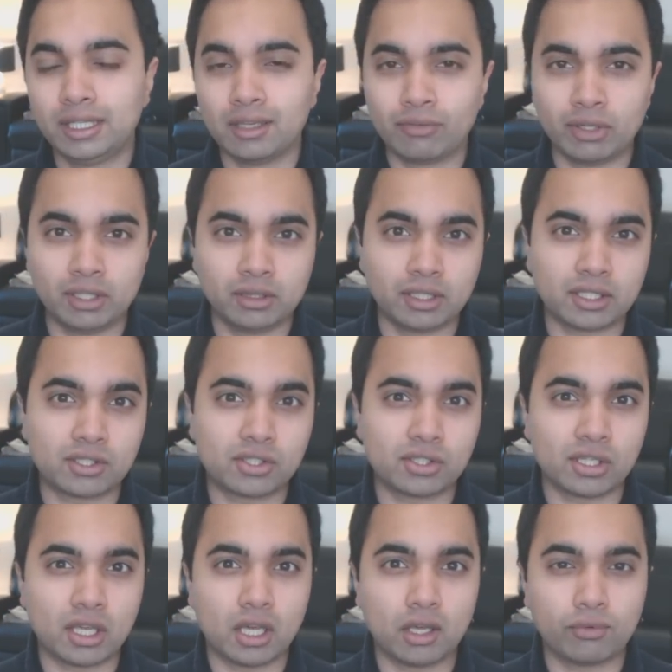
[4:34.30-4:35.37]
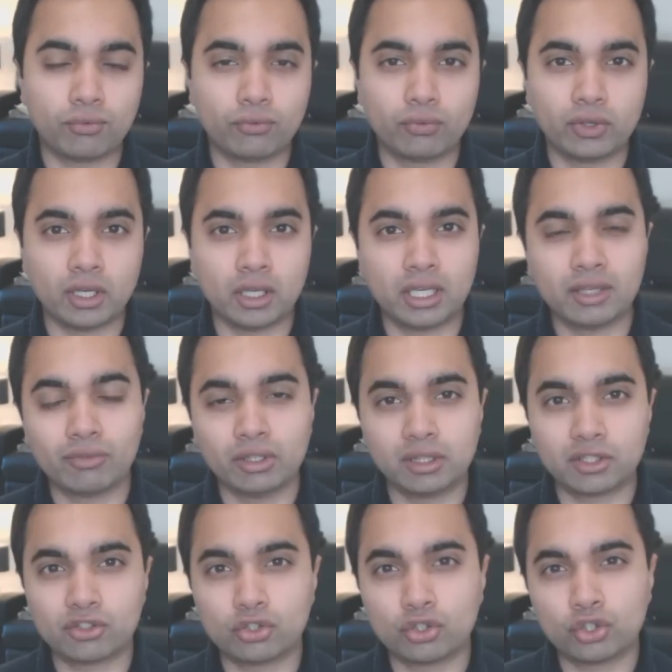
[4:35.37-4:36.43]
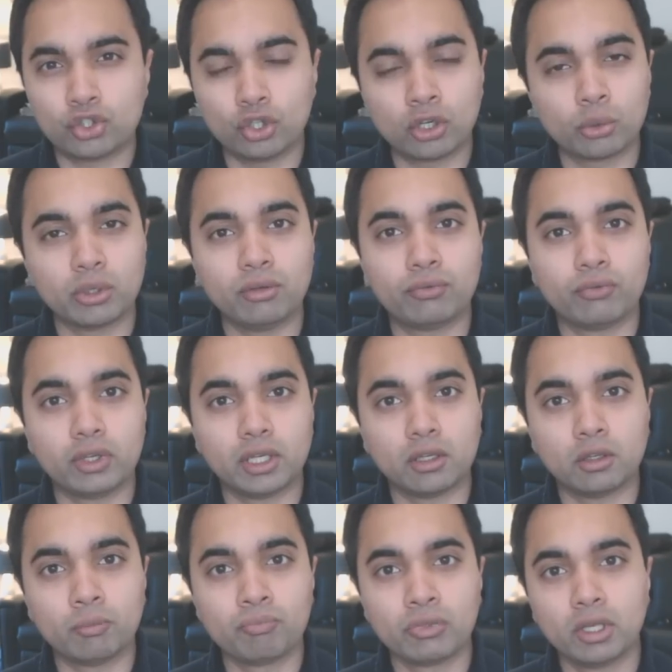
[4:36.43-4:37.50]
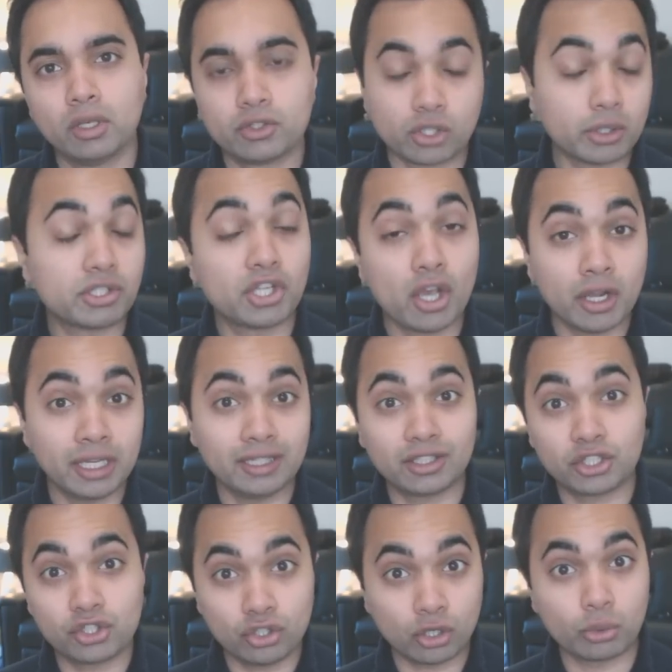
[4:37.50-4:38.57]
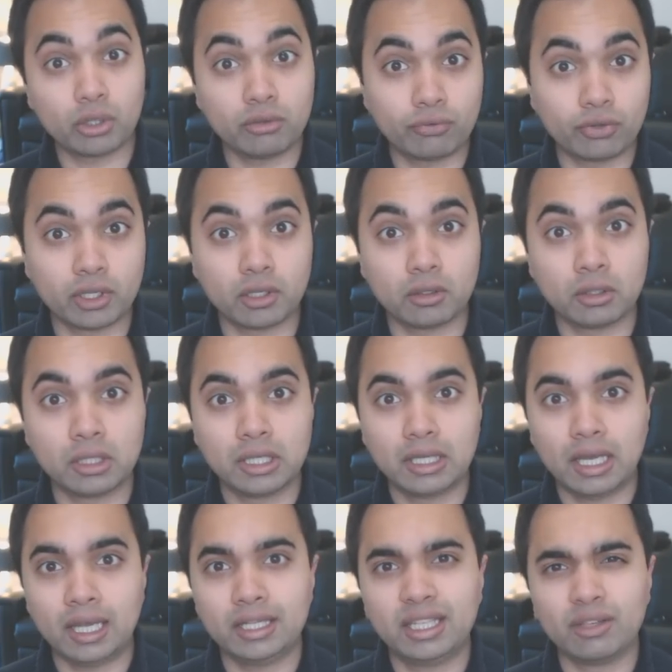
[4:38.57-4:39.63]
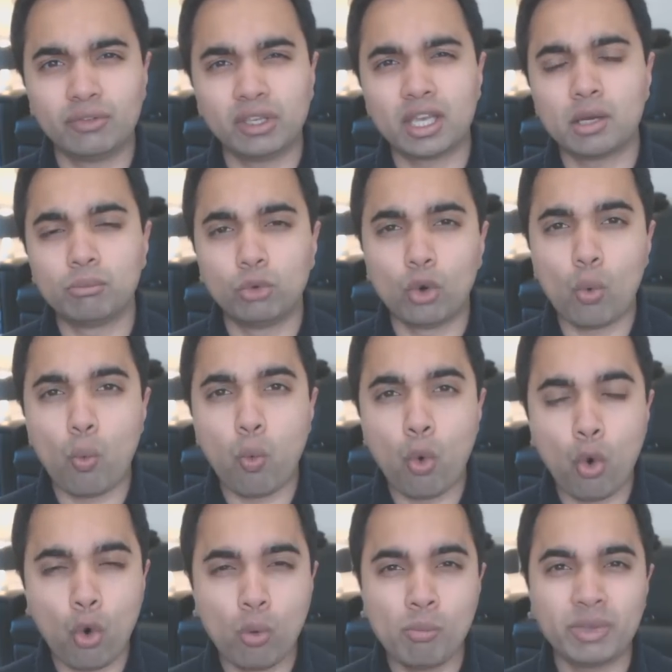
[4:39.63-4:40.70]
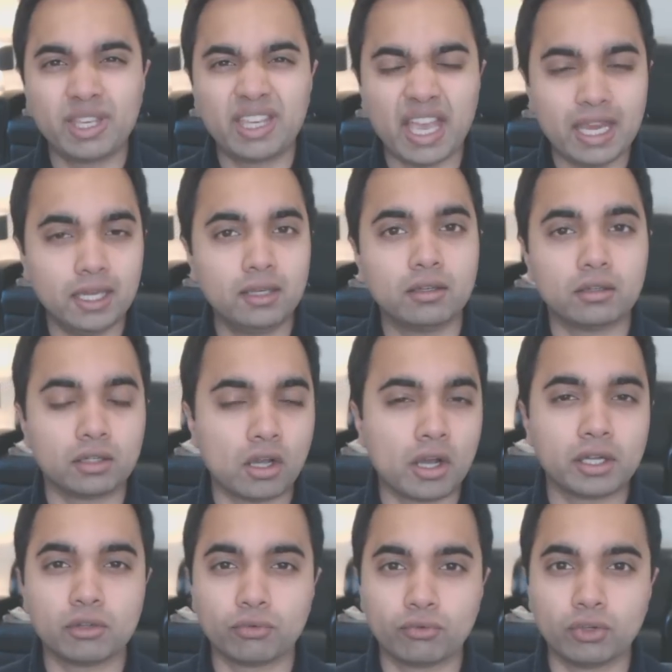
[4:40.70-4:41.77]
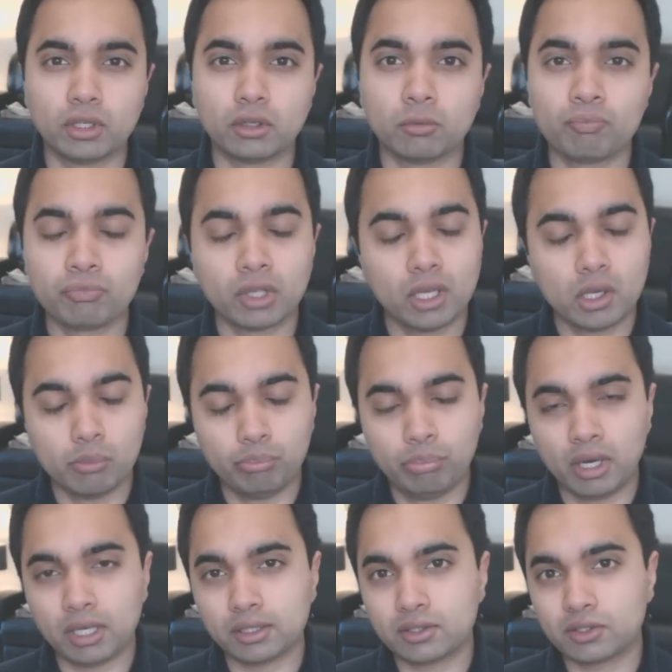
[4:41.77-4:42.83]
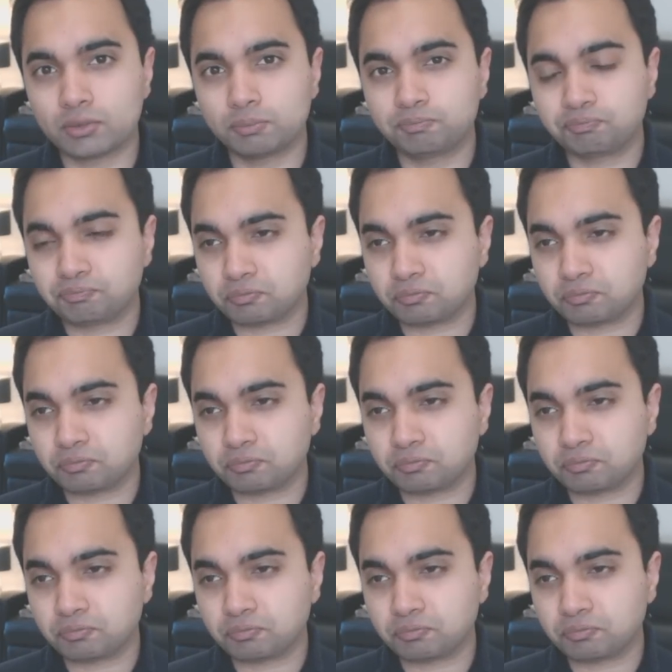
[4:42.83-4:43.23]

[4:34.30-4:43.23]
giving this uh, uh, giving this sugary feel, sorry, turning the sugary feel and giving it a more warm cake kind of feel. But